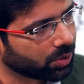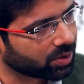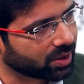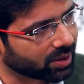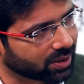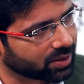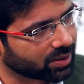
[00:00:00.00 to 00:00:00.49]
do you
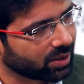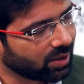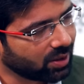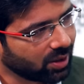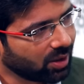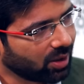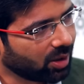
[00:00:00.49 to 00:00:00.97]
think is
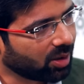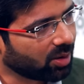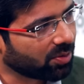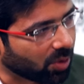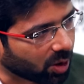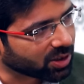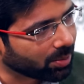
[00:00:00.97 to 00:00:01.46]

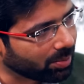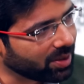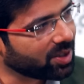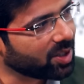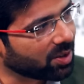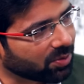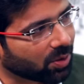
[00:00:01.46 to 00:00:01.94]
uh, for the
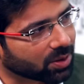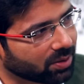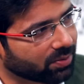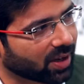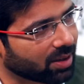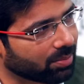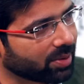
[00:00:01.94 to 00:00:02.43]
media, for
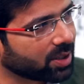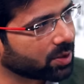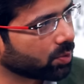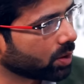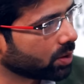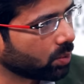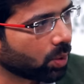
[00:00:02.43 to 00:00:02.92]
the fan
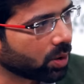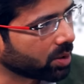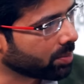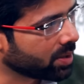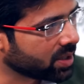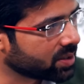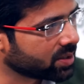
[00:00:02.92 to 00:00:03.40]
base, for the
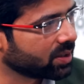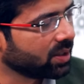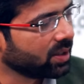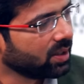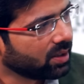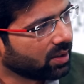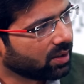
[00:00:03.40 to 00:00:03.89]
voter base,
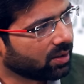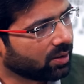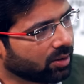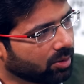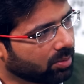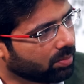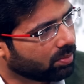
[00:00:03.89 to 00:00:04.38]

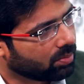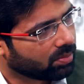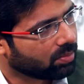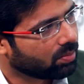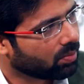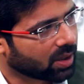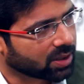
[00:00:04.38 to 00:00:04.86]
uh,
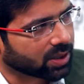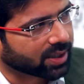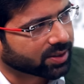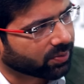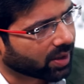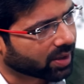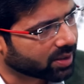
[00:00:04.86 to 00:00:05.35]
as
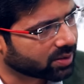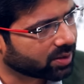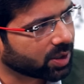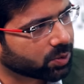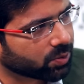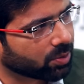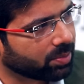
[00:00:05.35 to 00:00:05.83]
as far
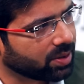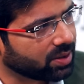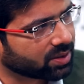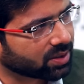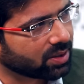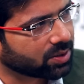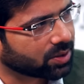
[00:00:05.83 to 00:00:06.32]
as the
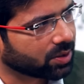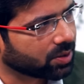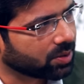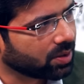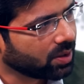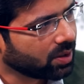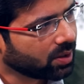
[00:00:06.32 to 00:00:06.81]
H-1B is
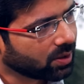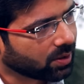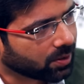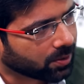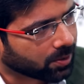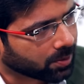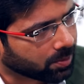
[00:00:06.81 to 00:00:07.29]
concerned?
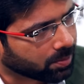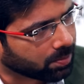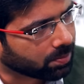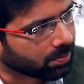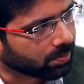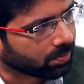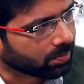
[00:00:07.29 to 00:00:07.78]

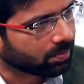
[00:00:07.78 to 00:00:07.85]
Um,